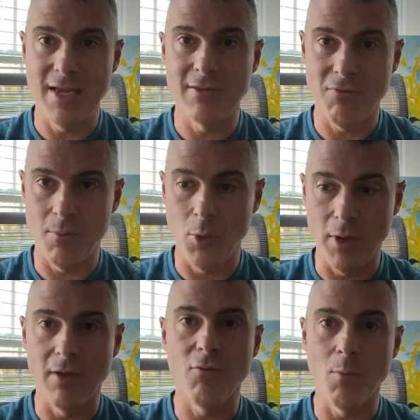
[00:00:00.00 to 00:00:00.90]
sense from
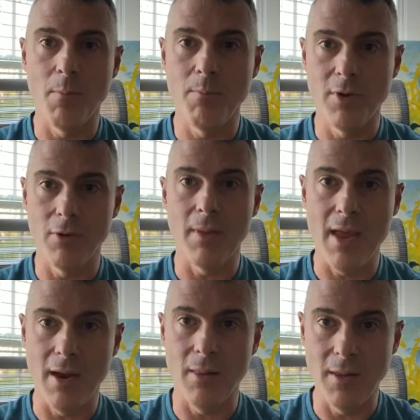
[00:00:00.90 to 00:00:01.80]
looking from a
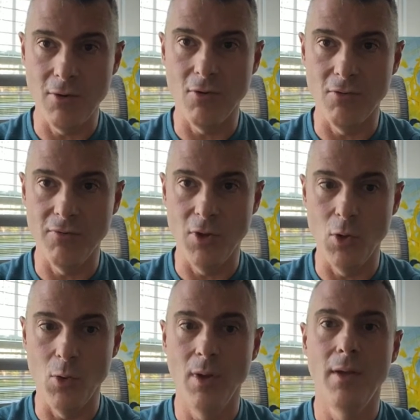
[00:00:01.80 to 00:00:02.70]
purely analytical
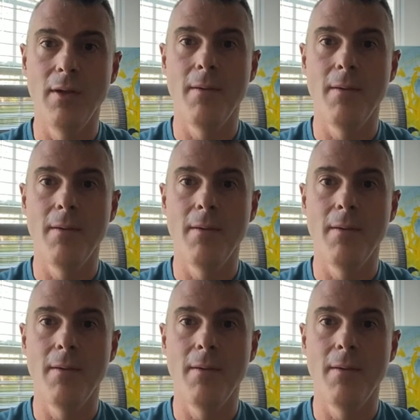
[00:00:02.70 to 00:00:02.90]
view,